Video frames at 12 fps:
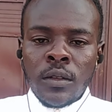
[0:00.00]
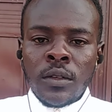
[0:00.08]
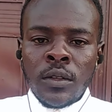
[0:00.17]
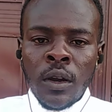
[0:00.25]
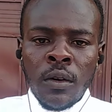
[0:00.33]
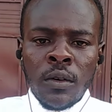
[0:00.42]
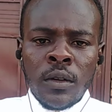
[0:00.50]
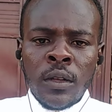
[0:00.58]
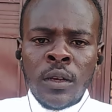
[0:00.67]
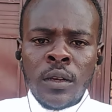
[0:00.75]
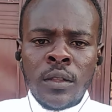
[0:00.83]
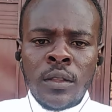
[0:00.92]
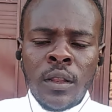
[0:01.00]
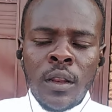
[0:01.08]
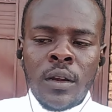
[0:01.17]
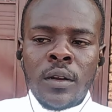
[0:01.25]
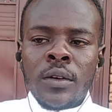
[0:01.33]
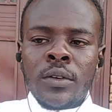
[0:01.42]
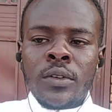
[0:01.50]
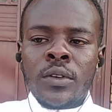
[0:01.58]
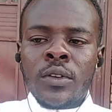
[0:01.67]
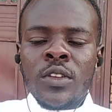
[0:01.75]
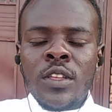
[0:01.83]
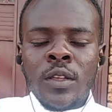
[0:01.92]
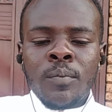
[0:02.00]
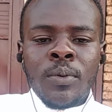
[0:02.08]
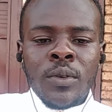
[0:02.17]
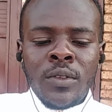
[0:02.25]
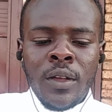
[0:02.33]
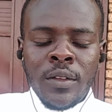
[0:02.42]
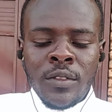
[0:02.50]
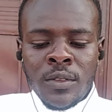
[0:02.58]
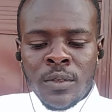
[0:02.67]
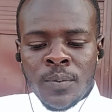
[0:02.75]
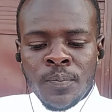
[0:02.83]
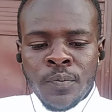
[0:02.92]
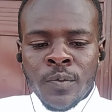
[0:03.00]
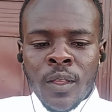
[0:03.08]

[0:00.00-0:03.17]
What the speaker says: in reading process